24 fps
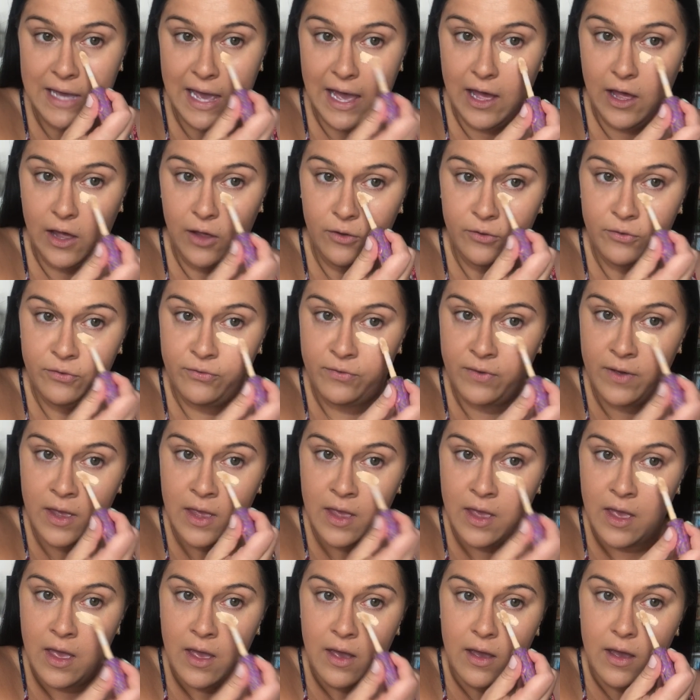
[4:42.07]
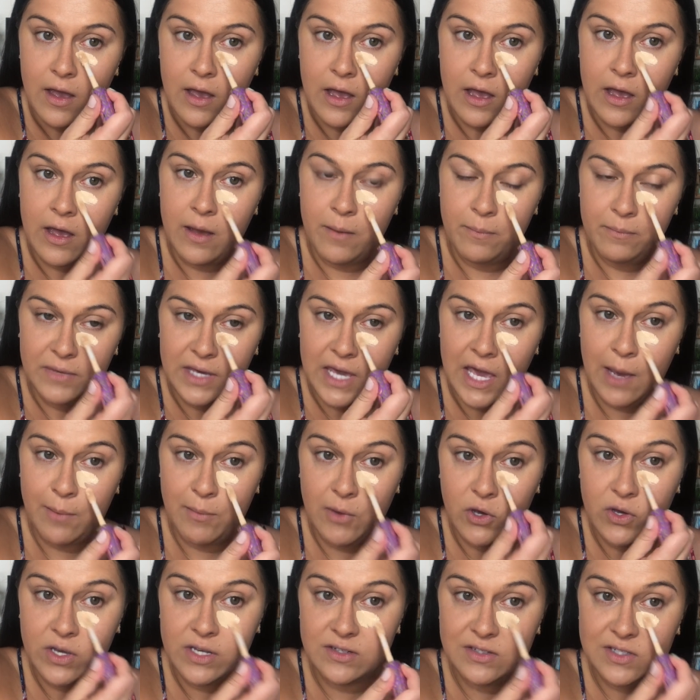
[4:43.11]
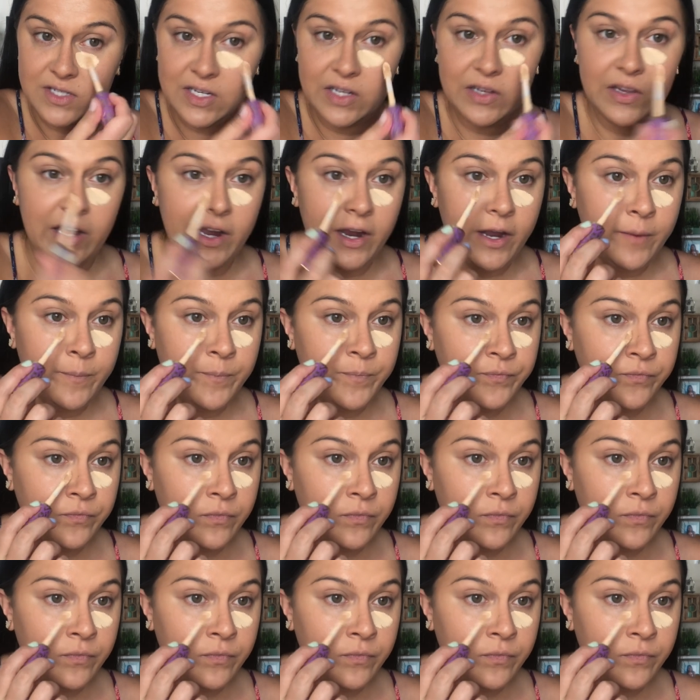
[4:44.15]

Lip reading: e.l.f. Camo Concealer.